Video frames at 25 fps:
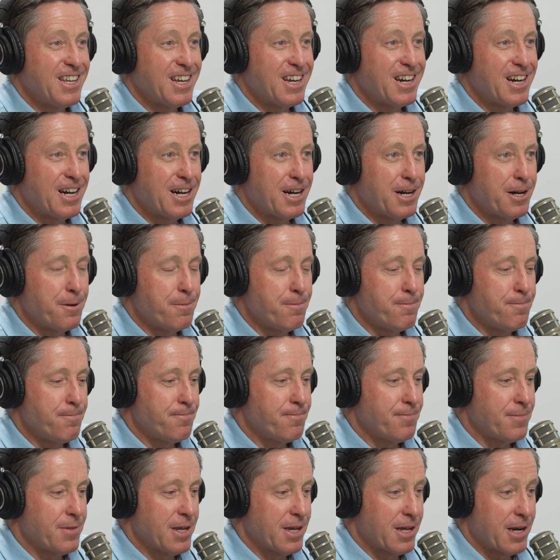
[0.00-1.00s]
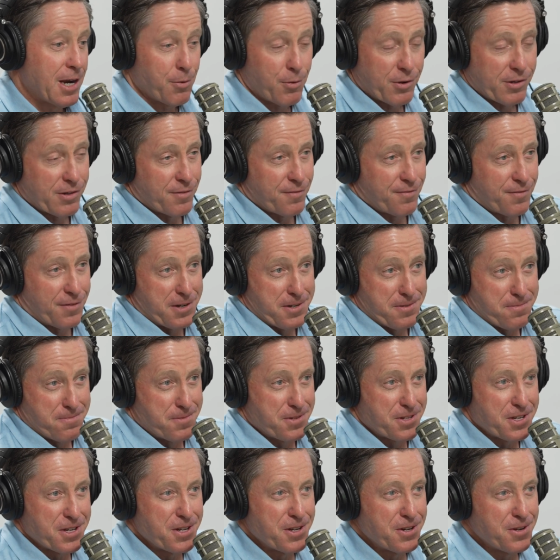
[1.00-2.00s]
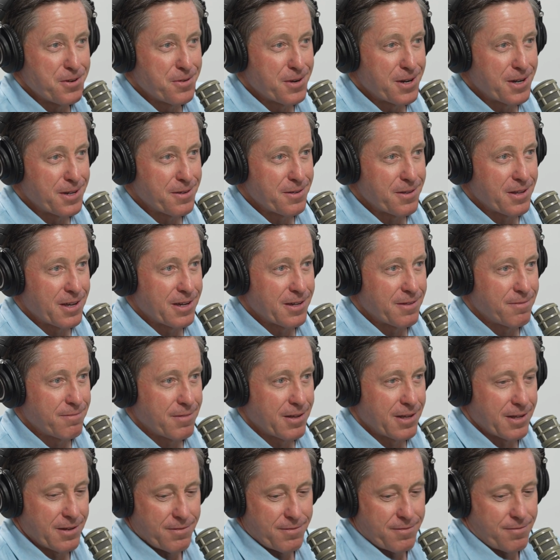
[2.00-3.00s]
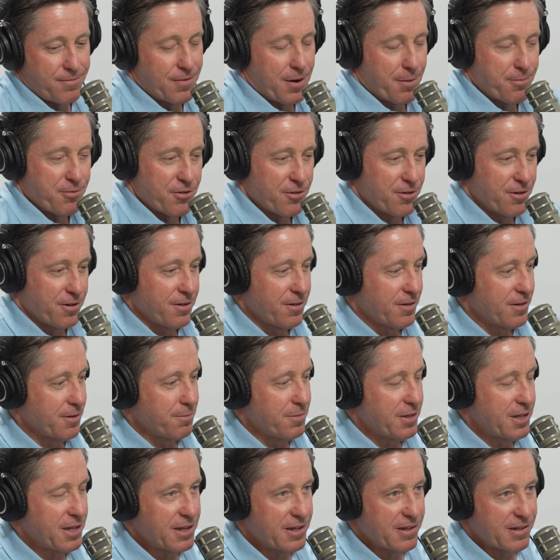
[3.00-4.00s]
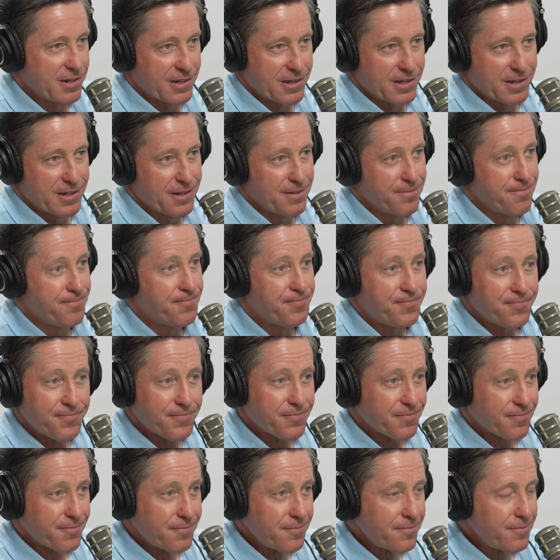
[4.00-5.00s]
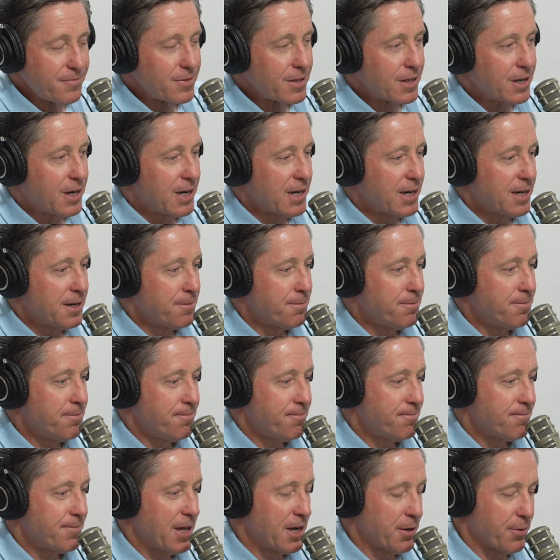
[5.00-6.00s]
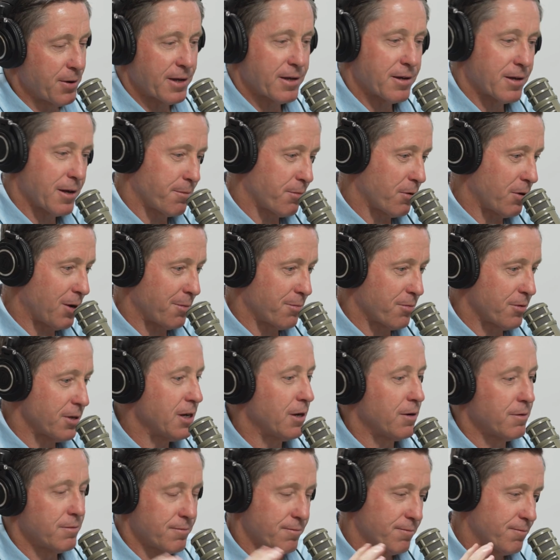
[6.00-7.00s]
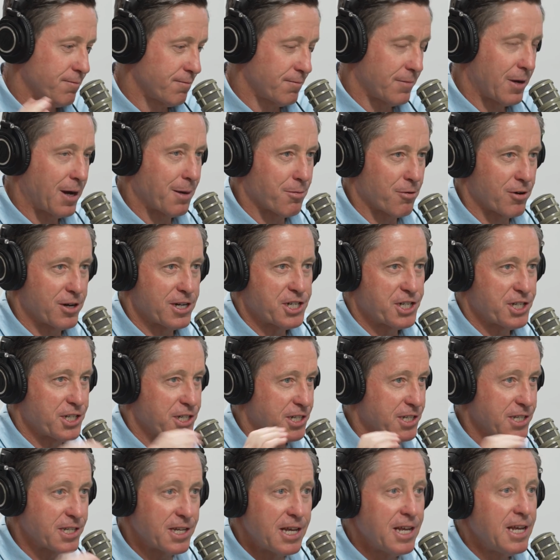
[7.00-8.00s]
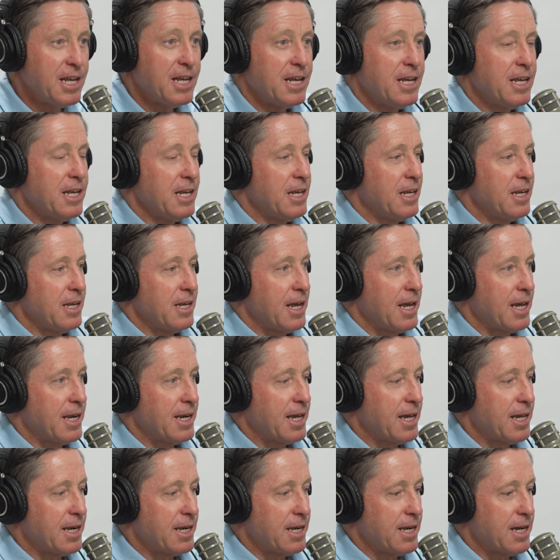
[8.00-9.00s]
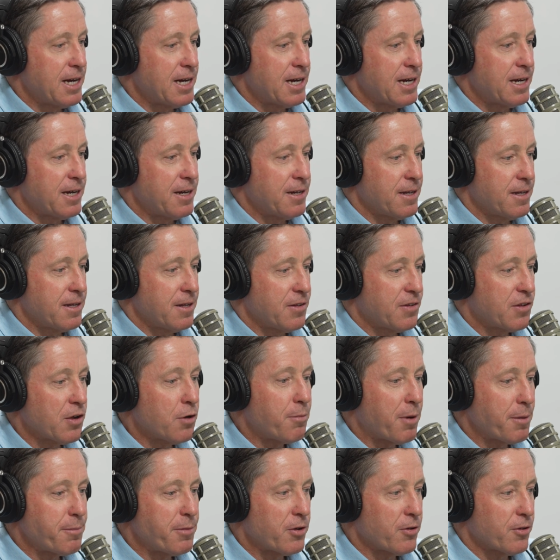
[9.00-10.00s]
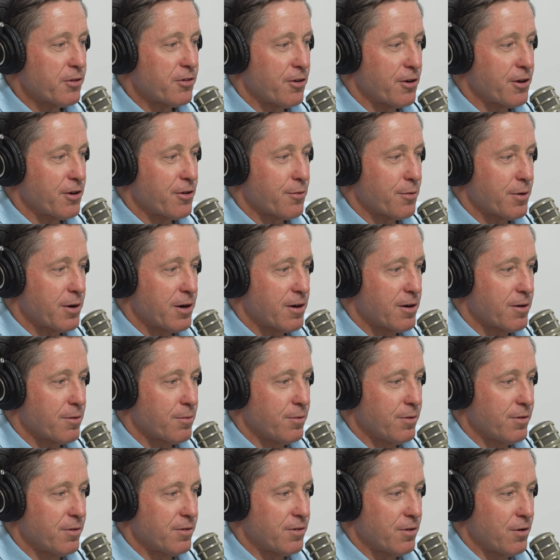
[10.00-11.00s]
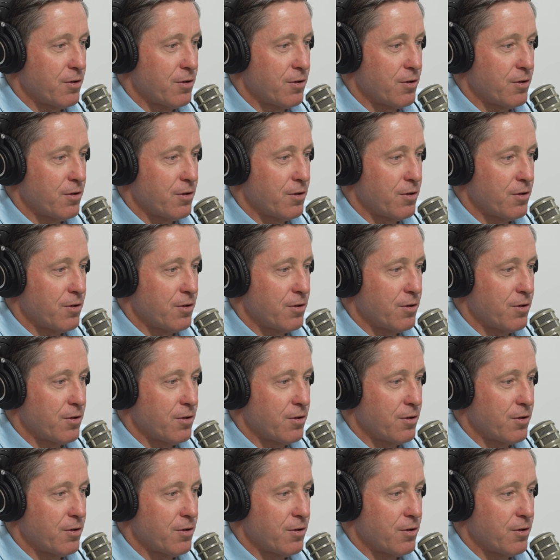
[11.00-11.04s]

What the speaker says: And I wasn't fine. So I ruptured some disc and, anyway, a couple operations and then, so my military career was.